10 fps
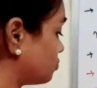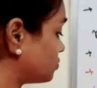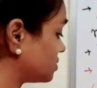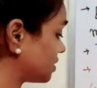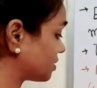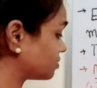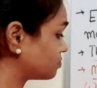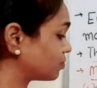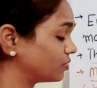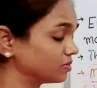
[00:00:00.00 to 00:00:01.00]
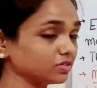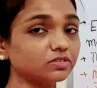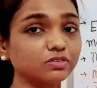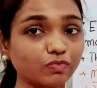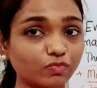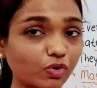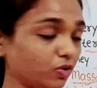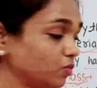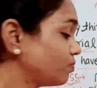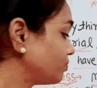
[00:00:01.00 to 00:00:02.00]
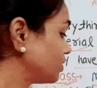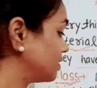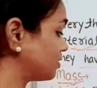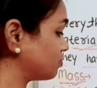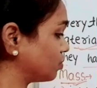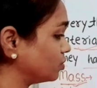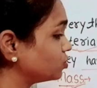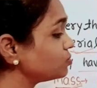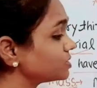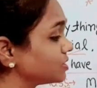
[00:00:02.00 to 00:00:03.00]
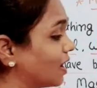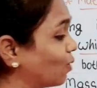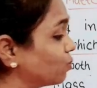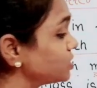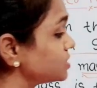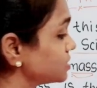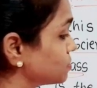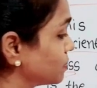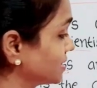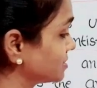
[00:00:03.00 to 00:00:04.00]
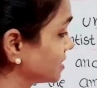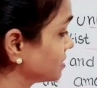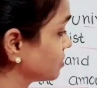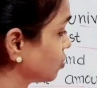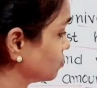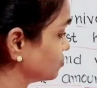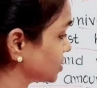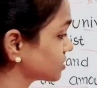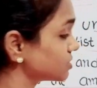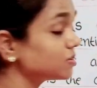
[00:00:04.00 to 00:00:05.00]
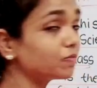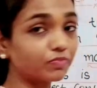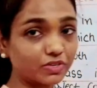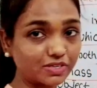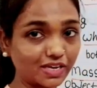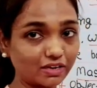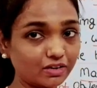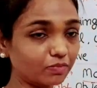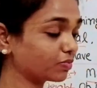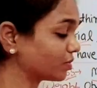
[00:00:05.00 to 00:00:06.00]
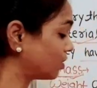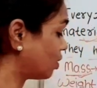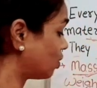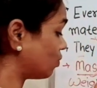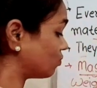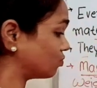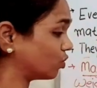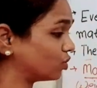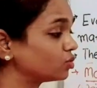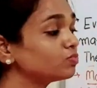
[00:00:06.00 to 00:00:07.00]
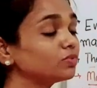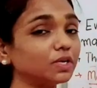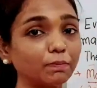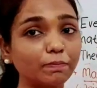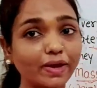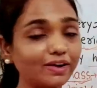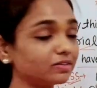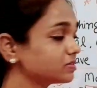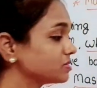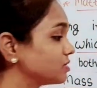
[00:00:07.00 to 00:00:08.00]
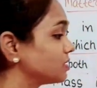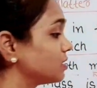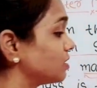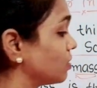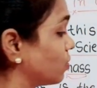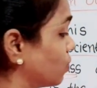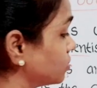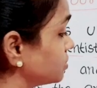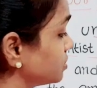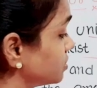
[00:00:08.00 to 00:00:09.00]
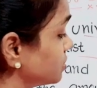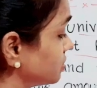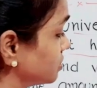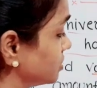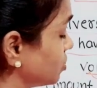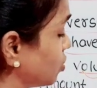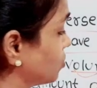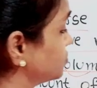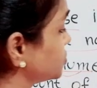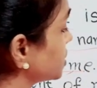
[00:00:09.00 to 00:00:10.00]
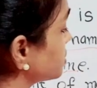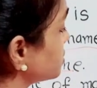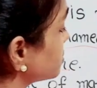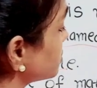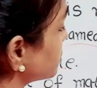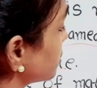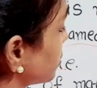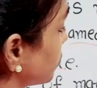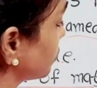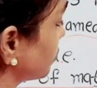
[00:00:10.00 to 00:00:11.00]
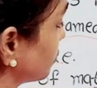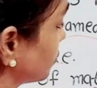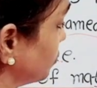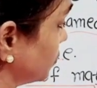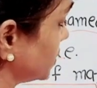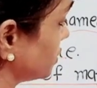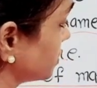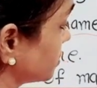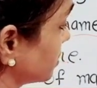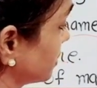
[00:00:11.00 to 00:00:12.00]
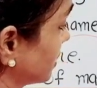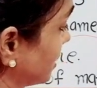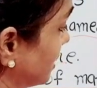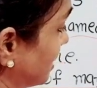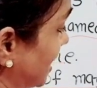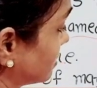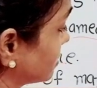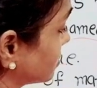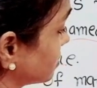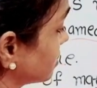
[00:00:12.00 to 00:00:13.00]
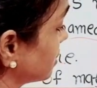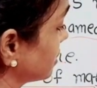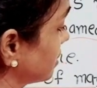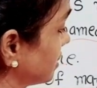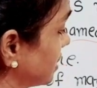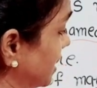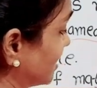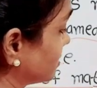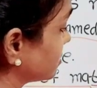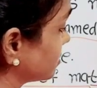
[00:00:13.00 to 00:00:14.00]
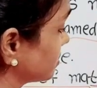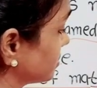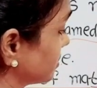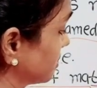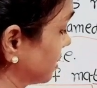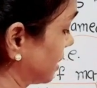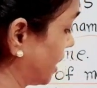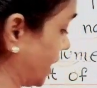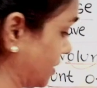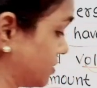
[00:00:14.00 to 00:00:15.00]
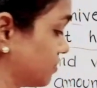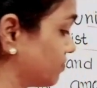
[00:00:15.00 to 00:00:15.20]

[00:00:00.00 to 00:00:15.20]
the second point is volume, that volume is how much space an object take up. Volume depends on the object width, length and height.